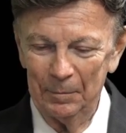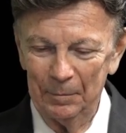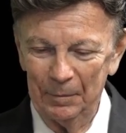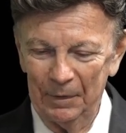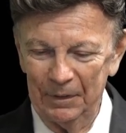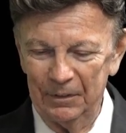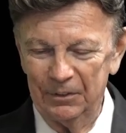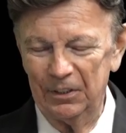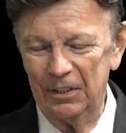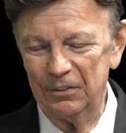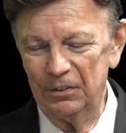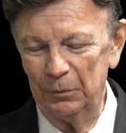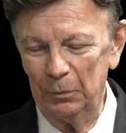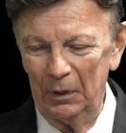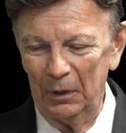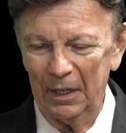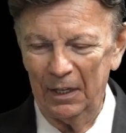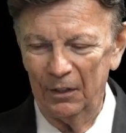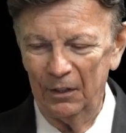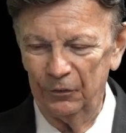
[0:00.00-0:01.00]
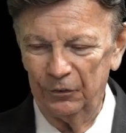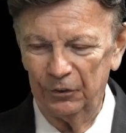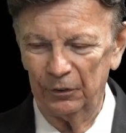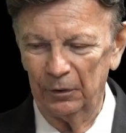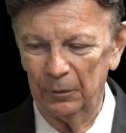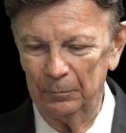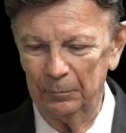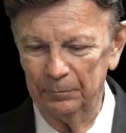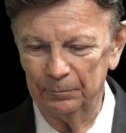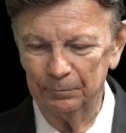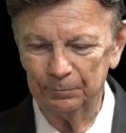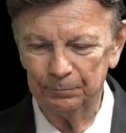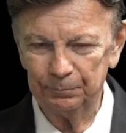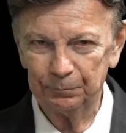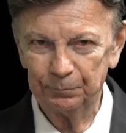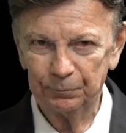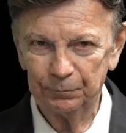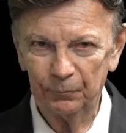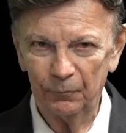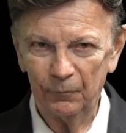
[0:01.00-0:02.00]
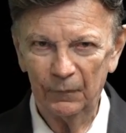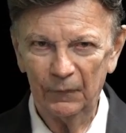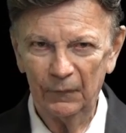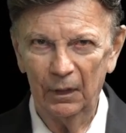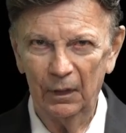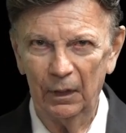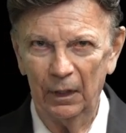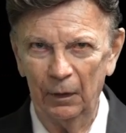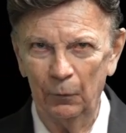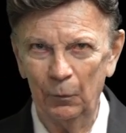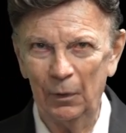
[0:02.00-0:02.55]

He says he will answer. And